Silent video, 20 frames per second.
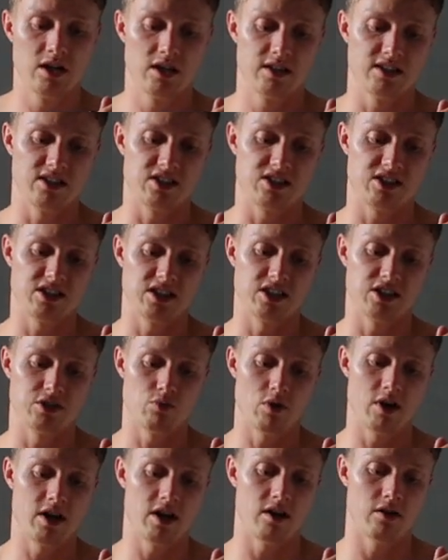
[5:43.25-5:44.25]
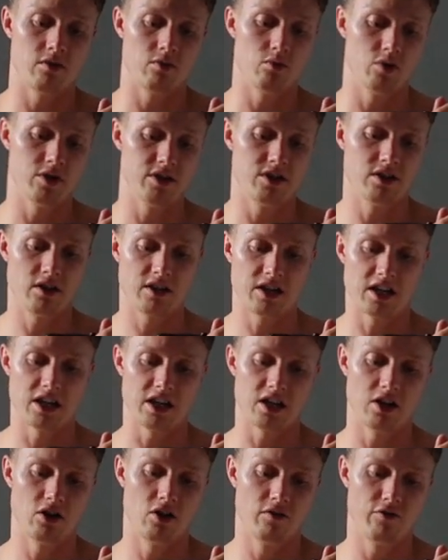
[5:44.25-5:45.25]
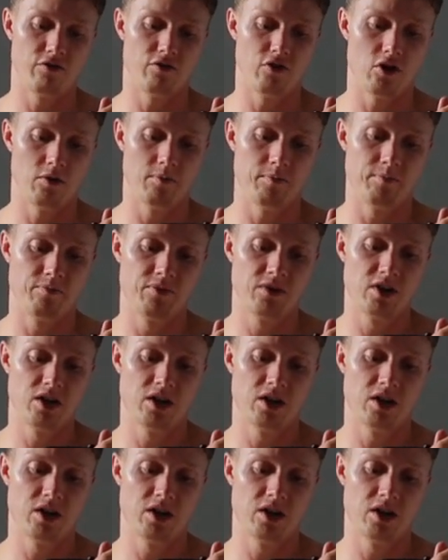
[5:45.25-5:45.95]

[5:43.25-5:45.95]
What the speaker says: This is where we are kicking on from.